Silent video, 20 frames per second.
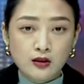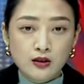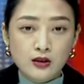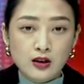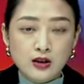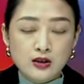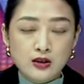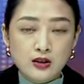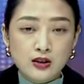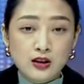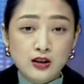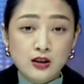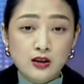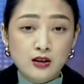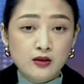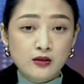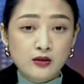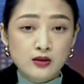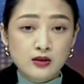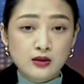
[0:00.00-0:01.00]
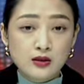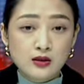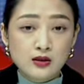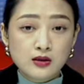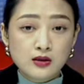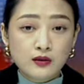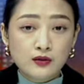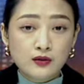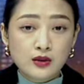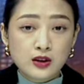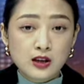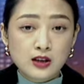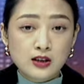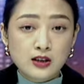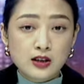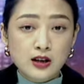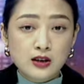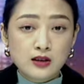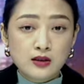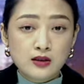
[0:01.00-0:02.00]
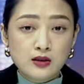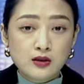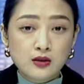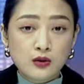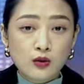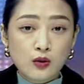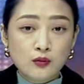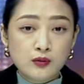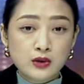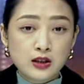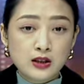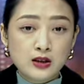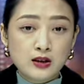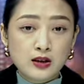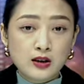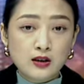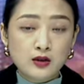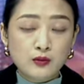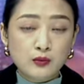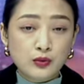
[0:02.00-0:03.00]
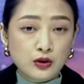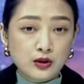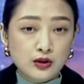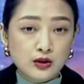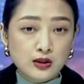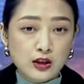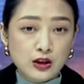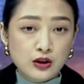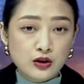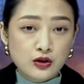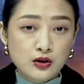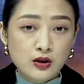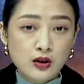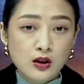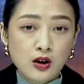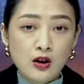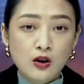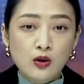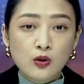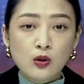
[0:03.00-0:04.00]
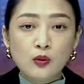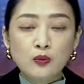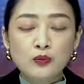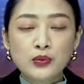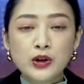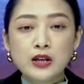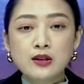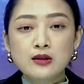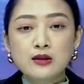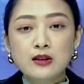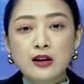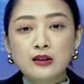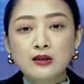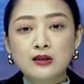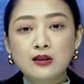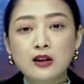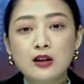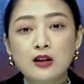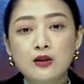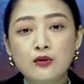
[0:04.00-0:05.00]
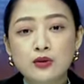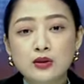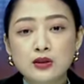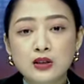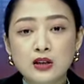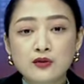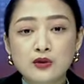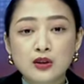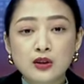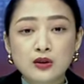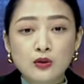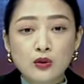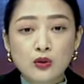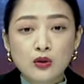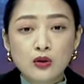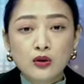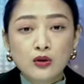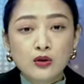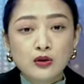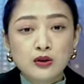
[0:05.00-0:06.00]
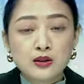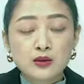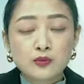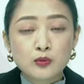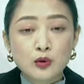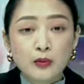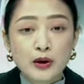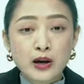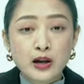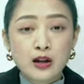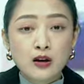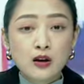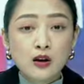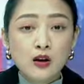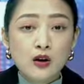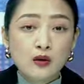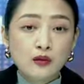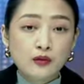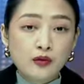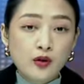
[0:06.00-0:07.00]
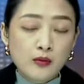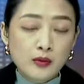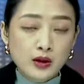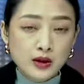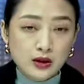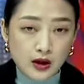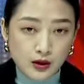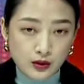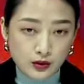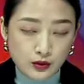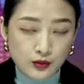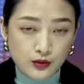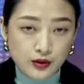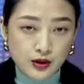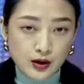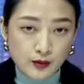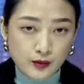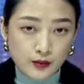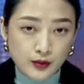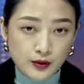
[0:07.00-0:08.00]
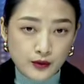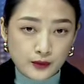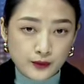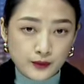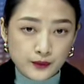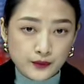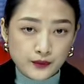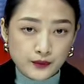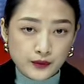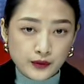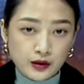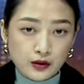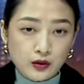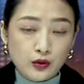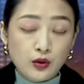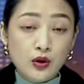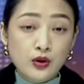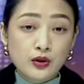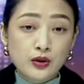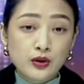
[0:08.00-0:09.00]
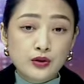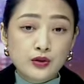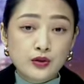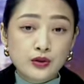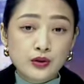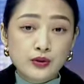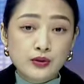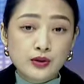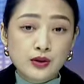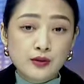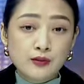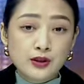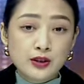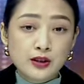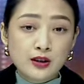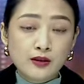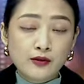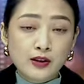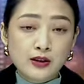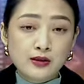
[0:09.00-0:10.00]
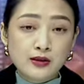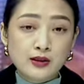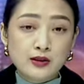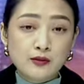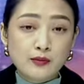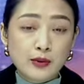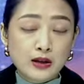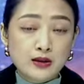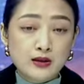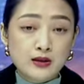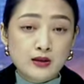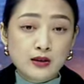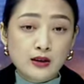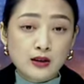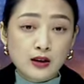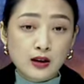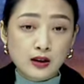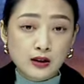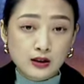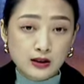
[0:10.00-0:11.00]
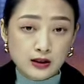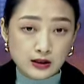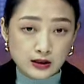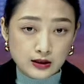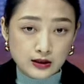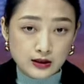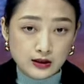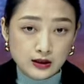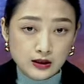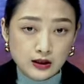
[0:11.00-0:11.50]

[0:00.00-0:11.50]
Kartikya, a resident of Vinit Khand in Gomti Nagar police station, complained that he received a call on his mobile from an unknown number. The caller introduced himself as his maternal uncle.